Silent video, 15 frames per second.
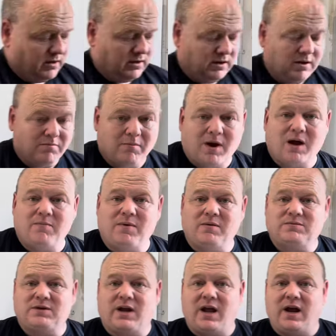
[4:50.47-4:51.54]
you might be able
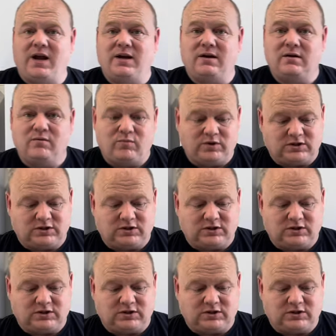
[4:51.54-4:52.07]
to get in with